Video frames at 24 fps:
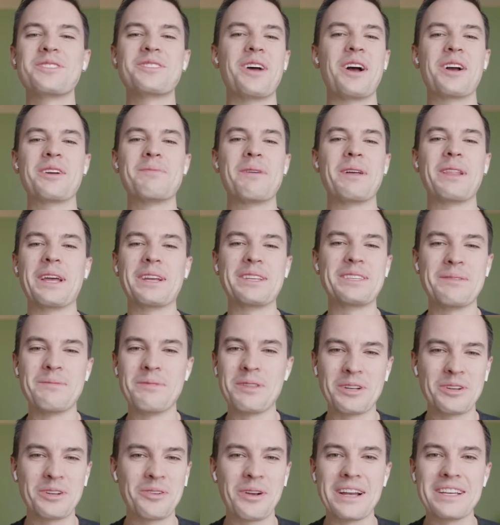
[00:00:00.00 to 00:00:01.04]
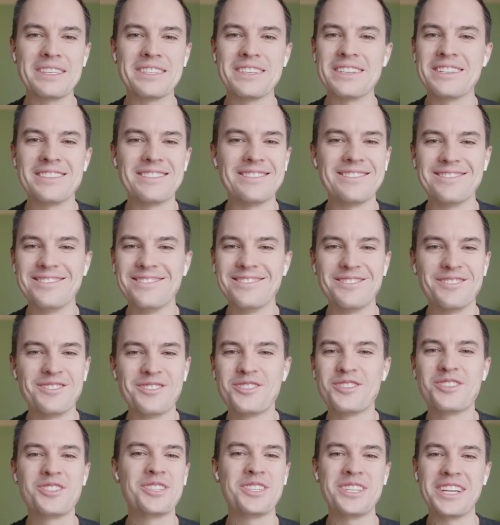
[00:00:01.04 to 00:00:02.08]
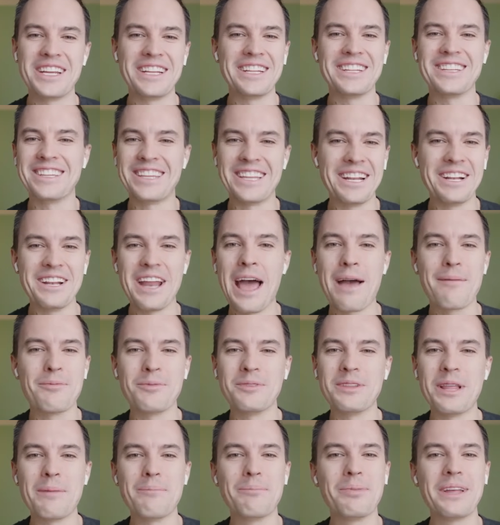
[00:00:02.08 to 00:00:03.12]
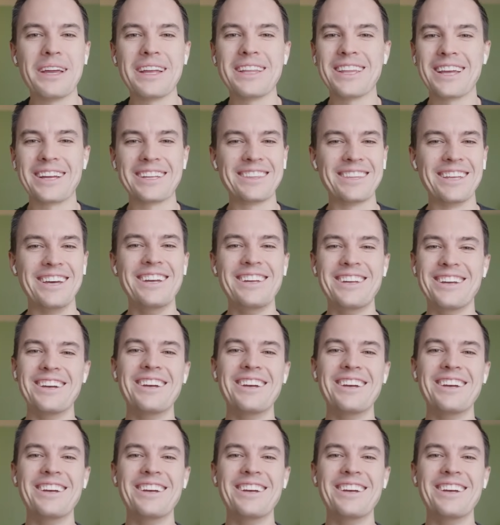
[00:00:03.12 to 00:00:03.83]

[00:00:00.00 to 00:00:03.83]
talk about, like, some of the crazy shit that happened with that plane, like the